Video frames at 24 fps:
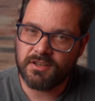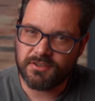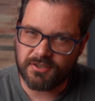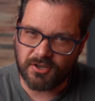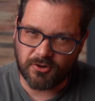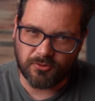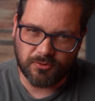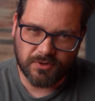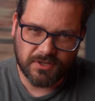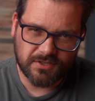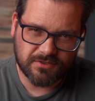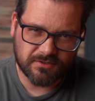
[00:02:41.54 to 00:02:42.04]

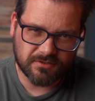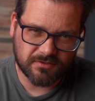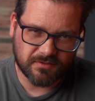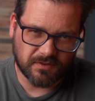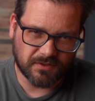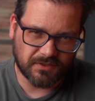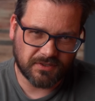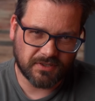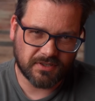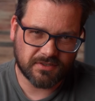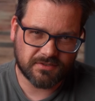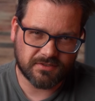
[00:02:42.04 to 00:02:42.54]
There are reasons
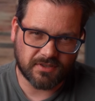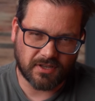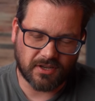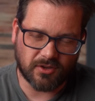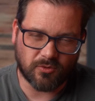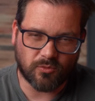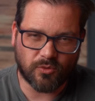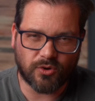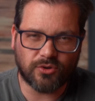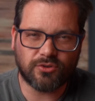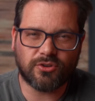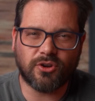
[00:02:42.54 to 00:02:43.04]
for this that I
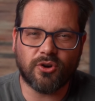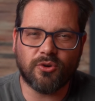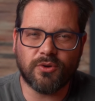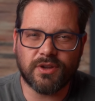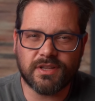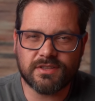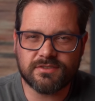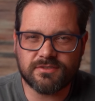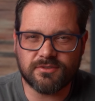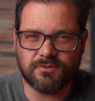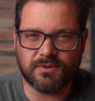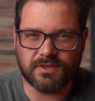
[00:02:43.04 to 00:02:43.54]
won't go
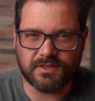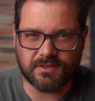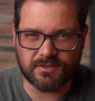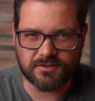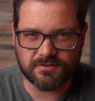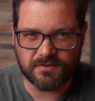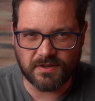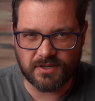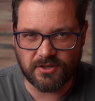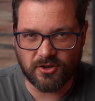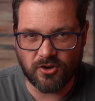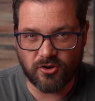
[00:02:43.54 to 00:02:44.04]
into in
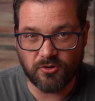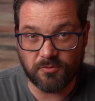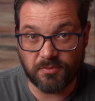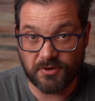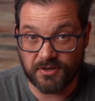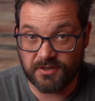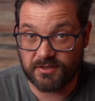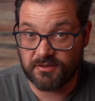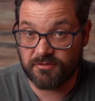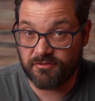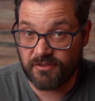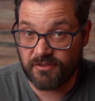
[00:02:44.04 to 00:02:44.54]
this video,
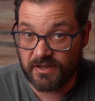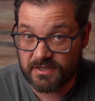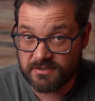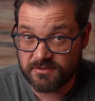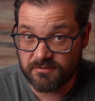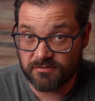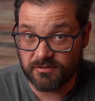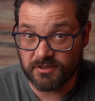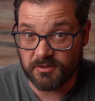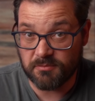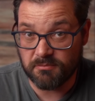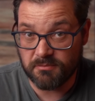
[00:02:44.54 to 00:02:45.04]
but it
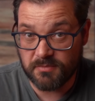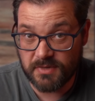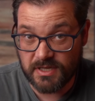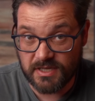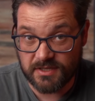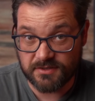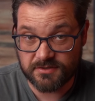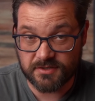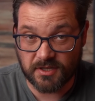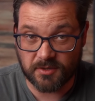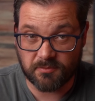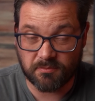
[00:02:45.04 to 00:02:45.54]
effectively
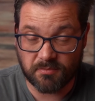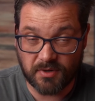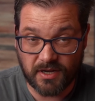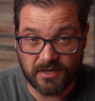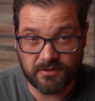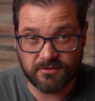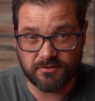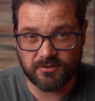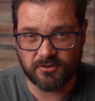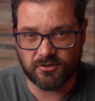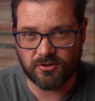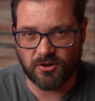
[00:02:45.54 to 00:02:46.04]
means that
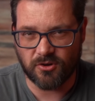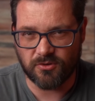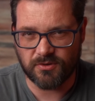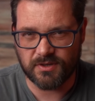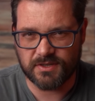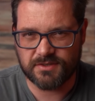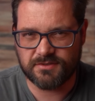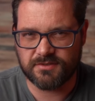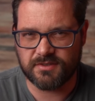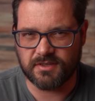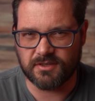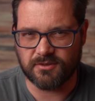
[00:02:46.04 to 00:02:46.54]
Python code
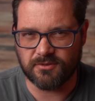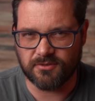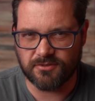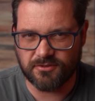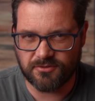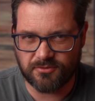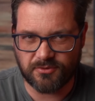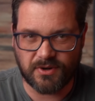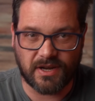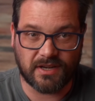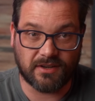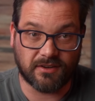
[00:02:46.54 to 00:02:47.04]
is
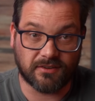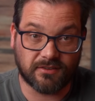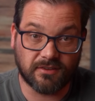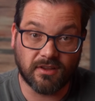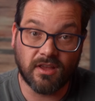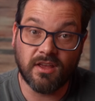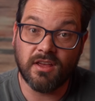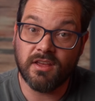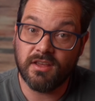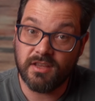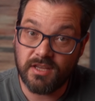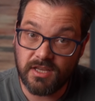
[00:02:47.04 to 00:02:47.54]
single-threaded,
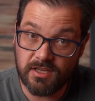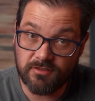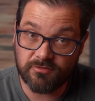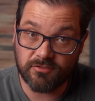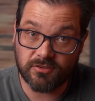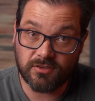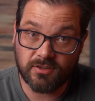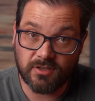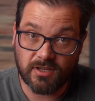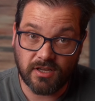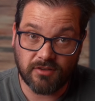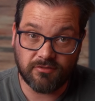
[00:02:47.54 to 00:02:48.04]

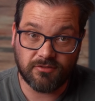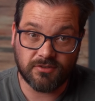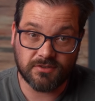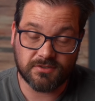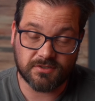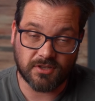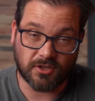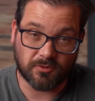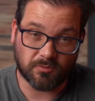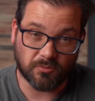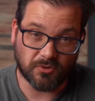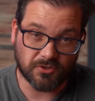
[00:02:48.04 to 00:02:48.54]
even if you
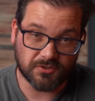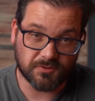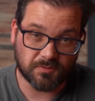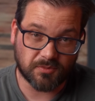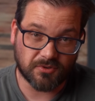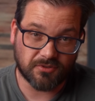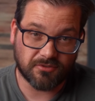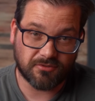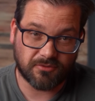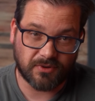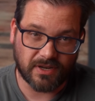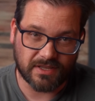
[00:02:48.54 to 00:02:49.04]
stop multiple
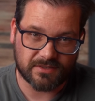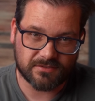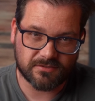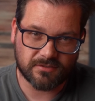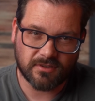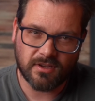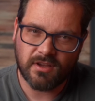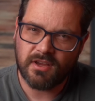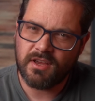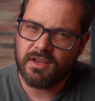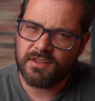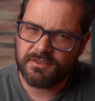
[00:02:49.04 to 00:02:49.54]
threads.
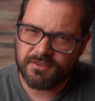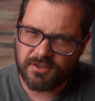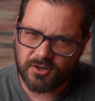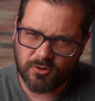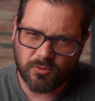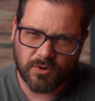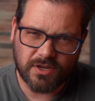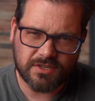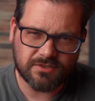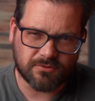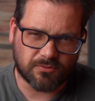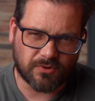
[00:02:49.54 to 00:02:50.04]
There are
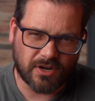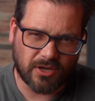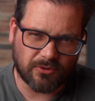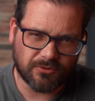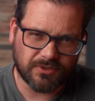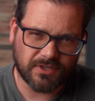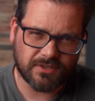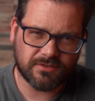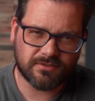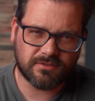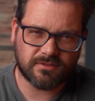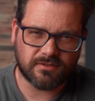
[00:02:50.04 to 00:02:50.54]
ways around
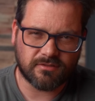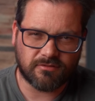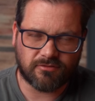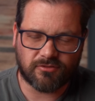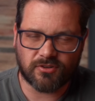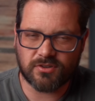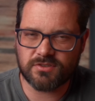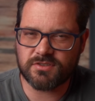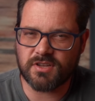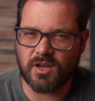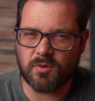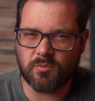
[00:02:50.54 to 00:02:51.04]
this, for
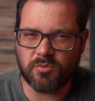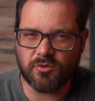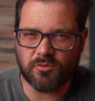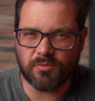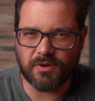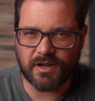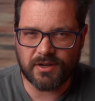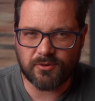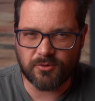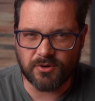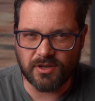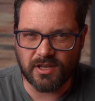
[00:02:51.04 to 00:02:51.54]
example
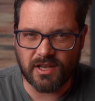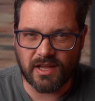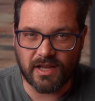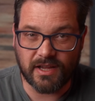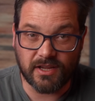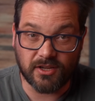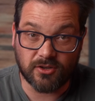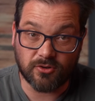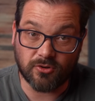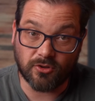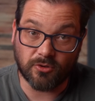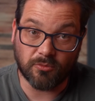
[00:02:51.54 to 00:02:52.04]
by
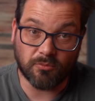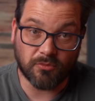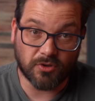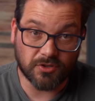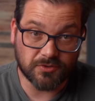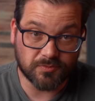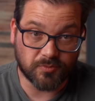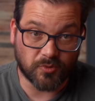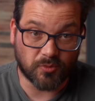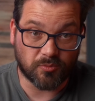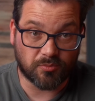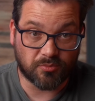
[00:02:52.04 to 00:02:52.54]
relying on
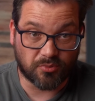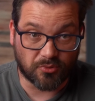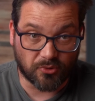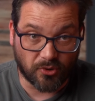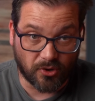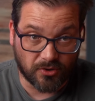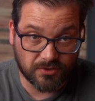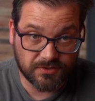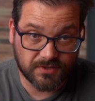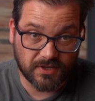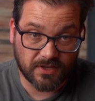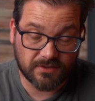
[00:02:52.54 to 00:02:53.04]
multiple
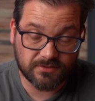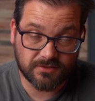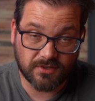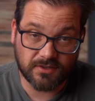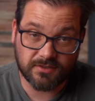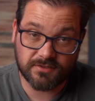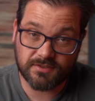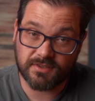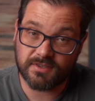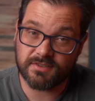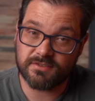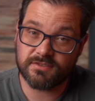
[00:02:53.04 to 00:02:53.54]

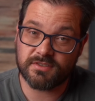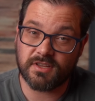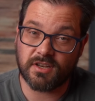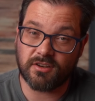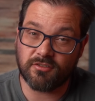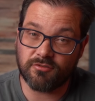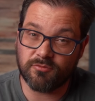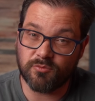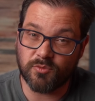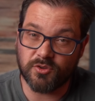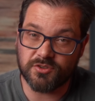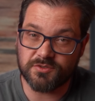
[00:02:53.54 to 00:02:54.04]
processes instead
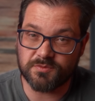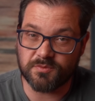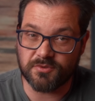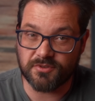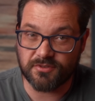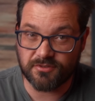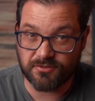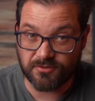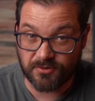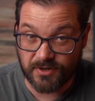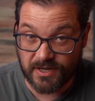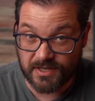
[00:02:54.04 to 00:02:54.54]
of multiple
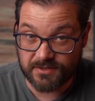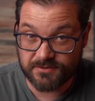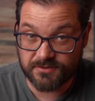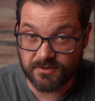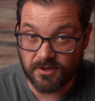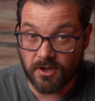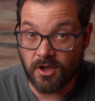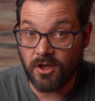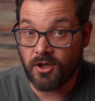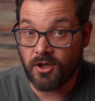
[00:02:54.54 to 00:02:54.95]
threads,